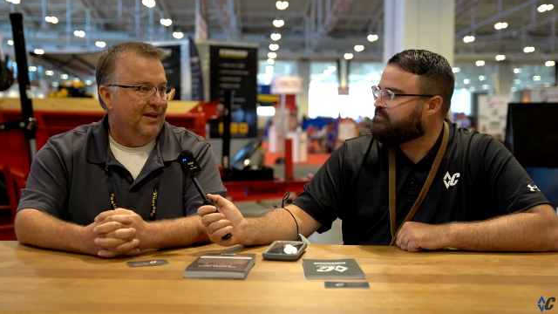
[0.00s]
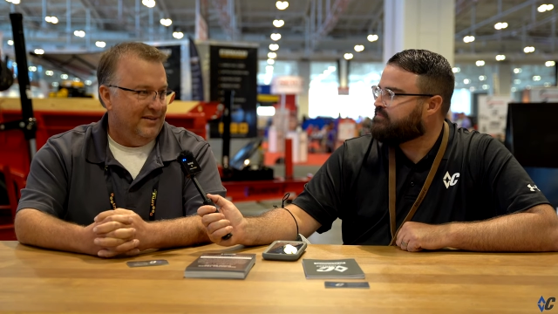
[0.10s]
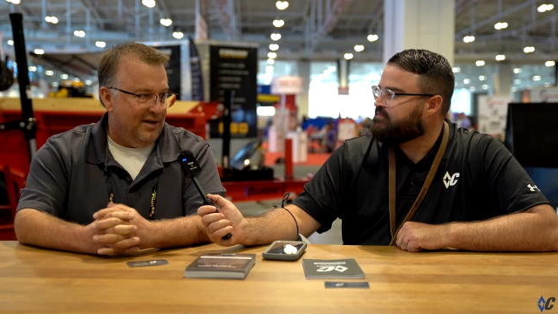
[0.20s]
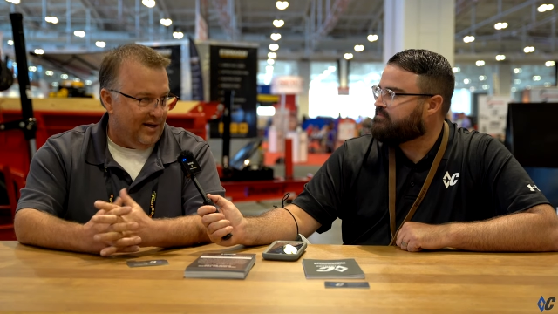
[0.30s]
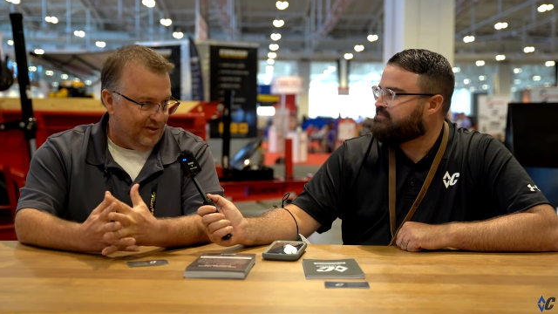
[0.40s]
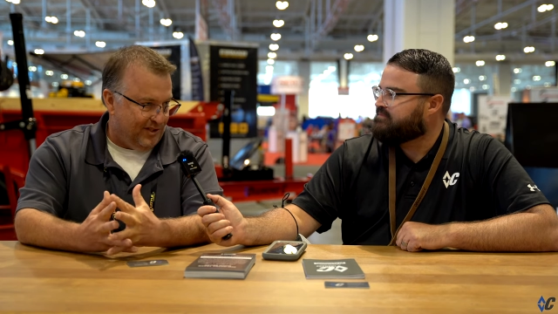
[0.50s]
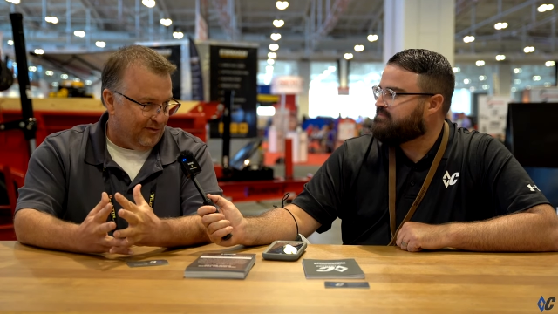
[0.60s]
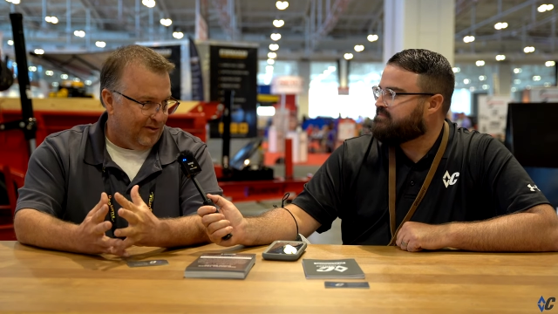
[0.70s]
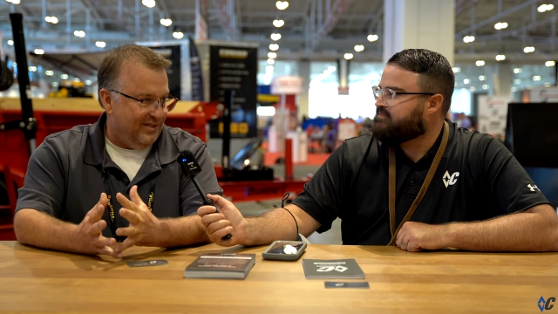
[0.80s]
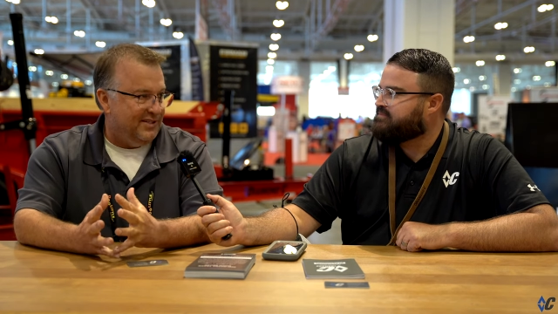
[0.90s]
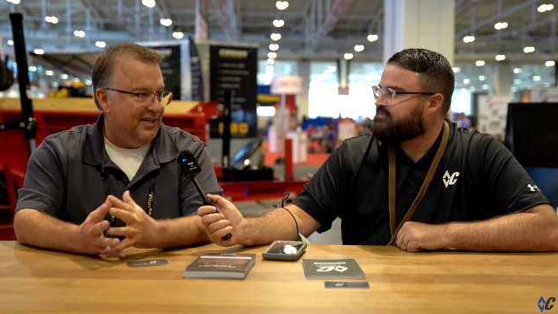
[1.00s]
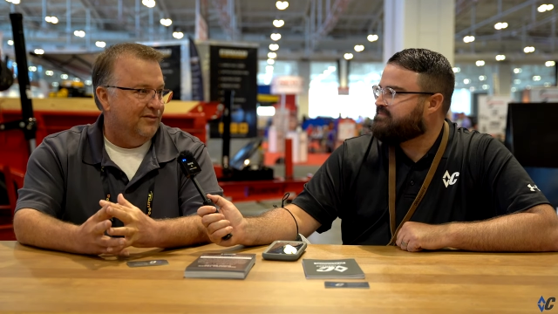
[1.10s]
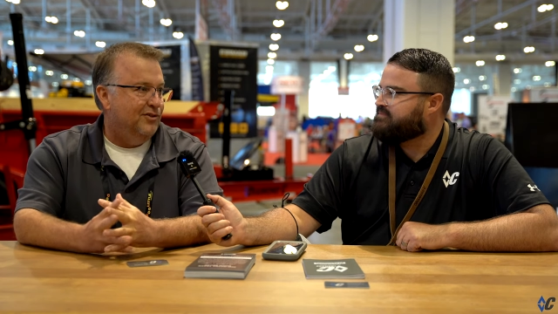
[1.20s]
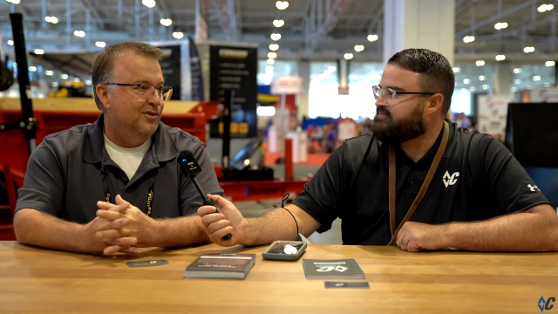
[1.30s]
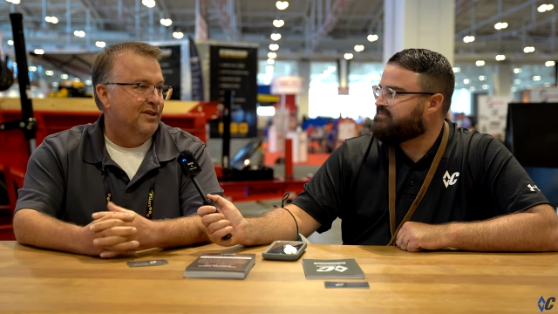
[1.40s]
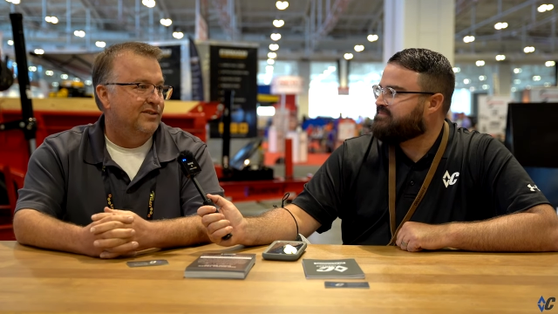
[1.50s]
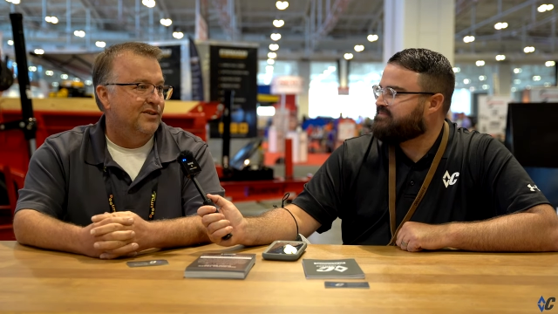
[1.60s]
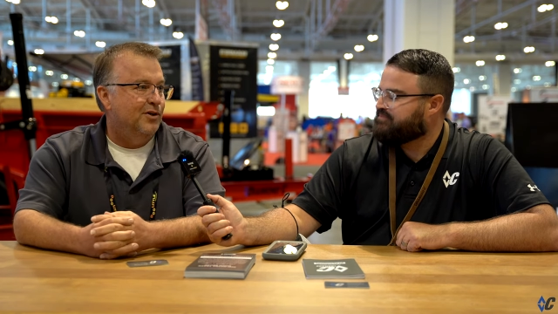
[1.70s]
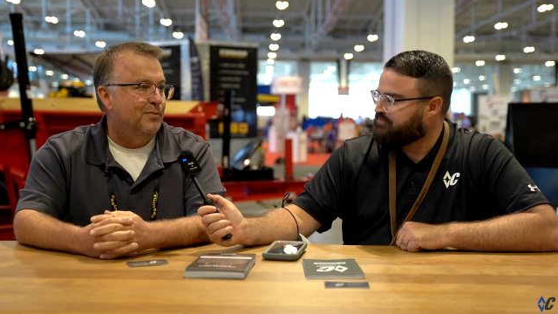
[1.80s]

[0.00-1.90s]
Speaker 1: not just for the sake of doing so,